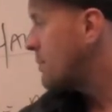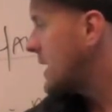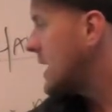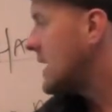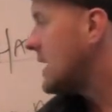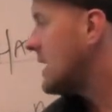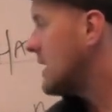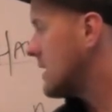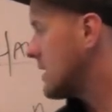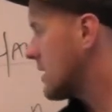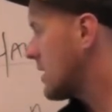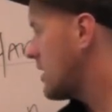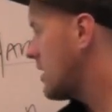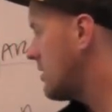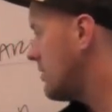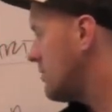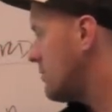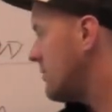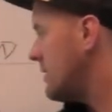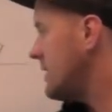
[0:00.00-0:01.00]
p and
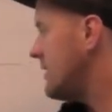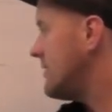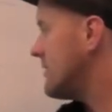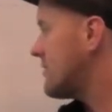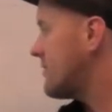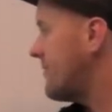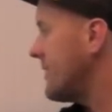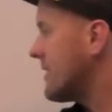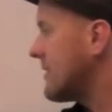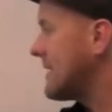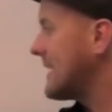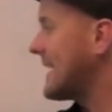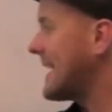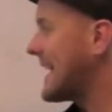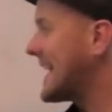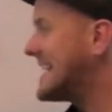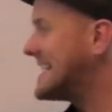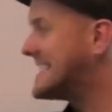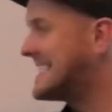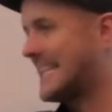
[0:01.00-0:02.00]
q, it is very
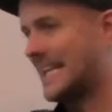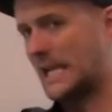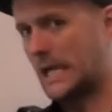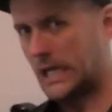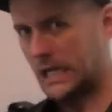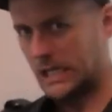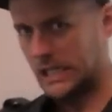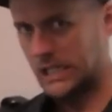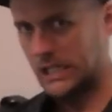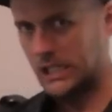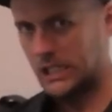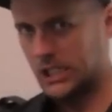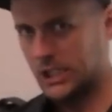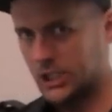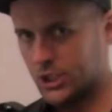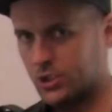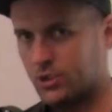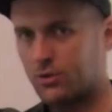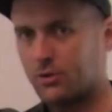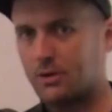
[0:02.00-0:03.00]
easy
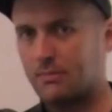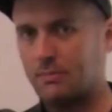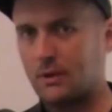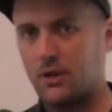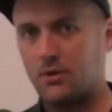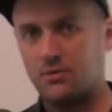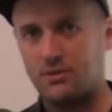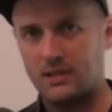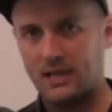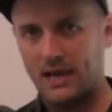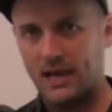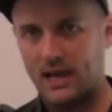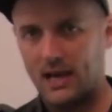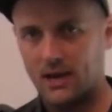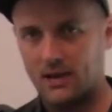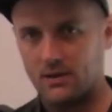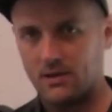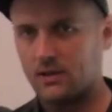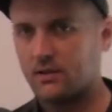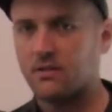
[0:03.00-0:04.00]
to compute
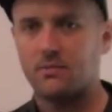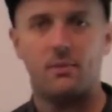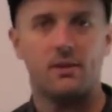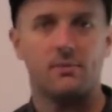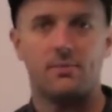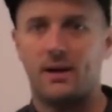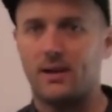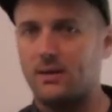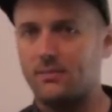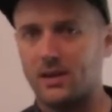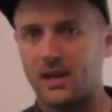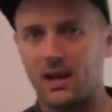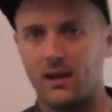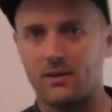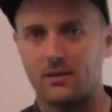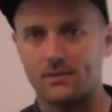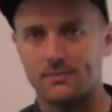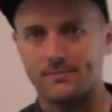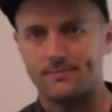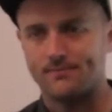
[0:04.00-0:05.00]
n. You just multiply them
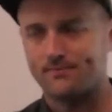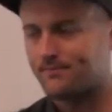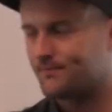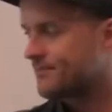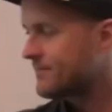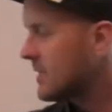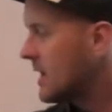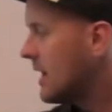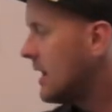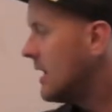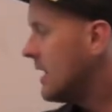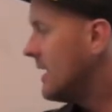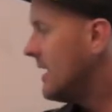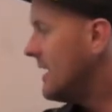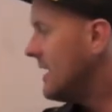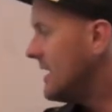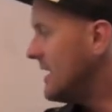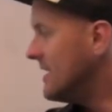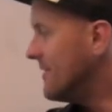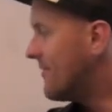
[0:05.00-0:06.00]
together.
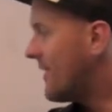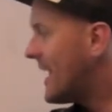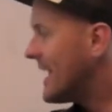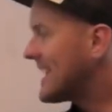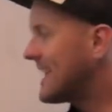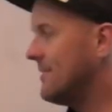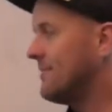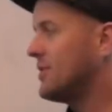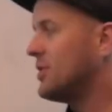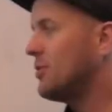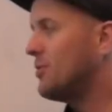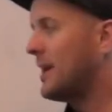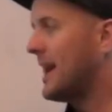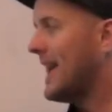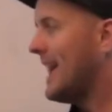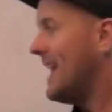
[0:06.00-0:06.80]
If I give you